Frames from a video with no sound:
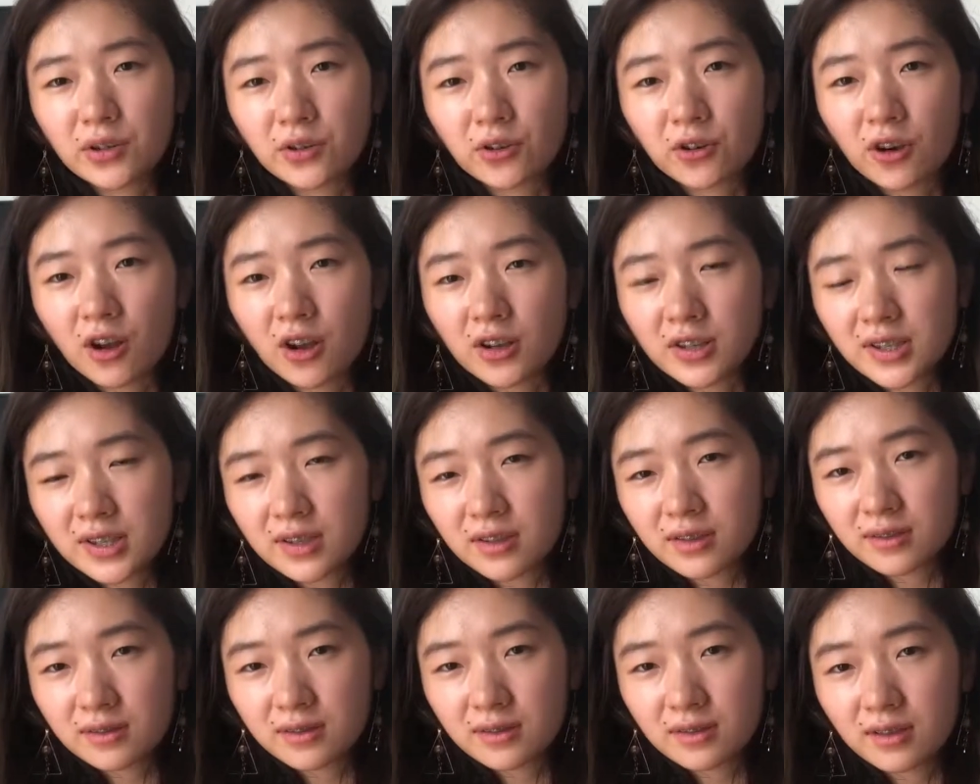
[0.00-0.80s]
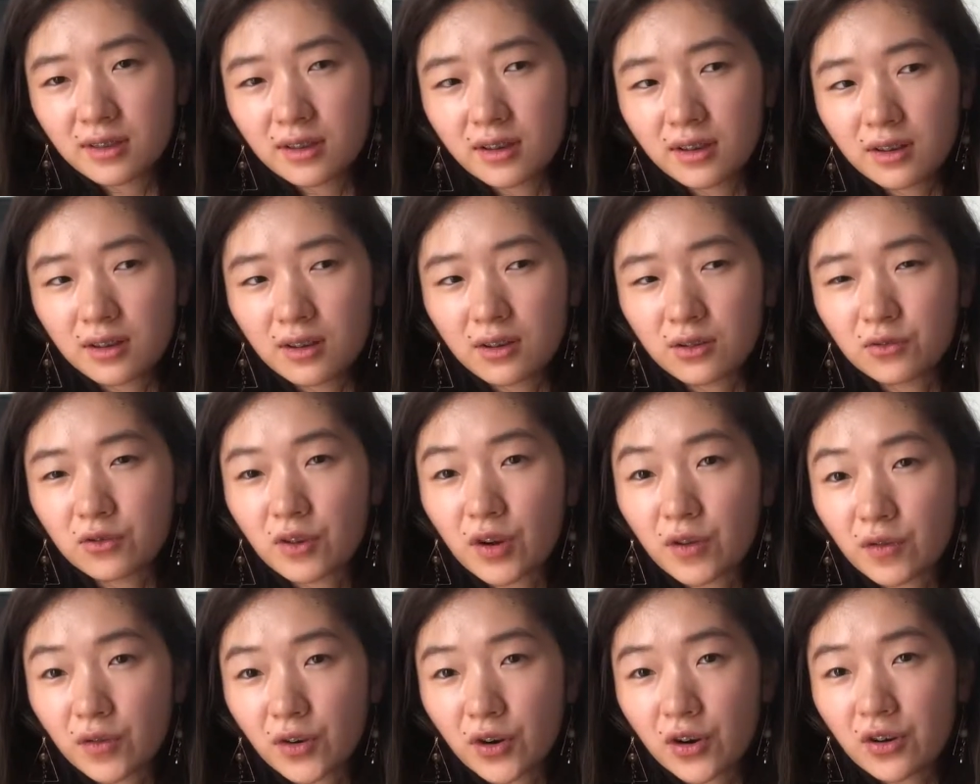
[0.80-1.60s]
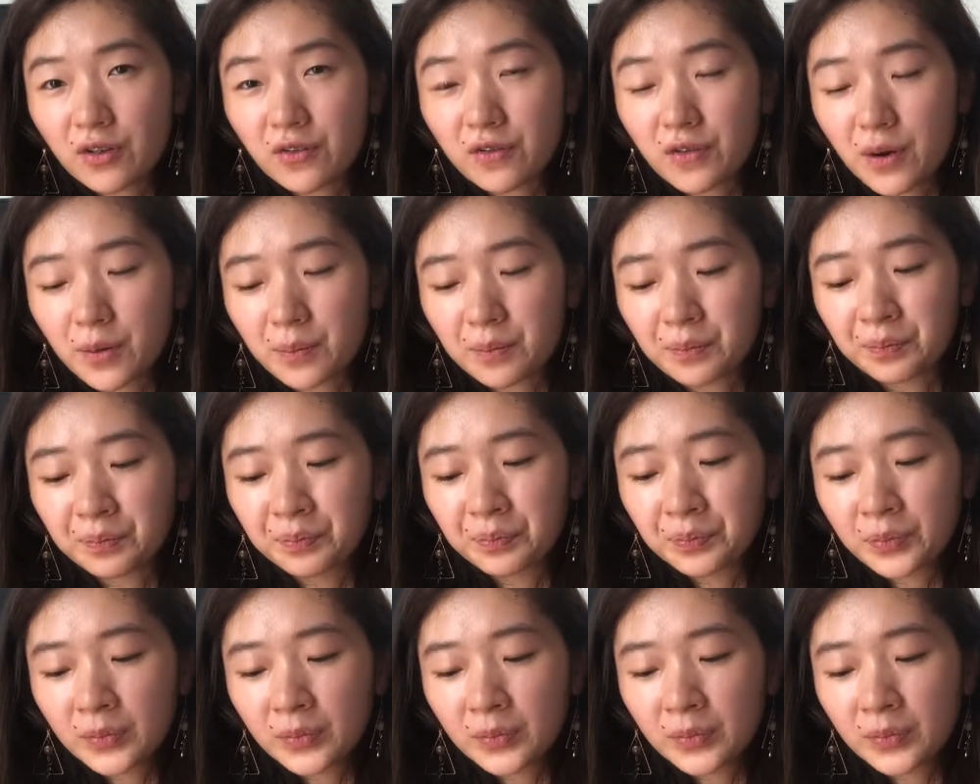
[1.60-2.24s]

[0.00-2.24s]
cross the river from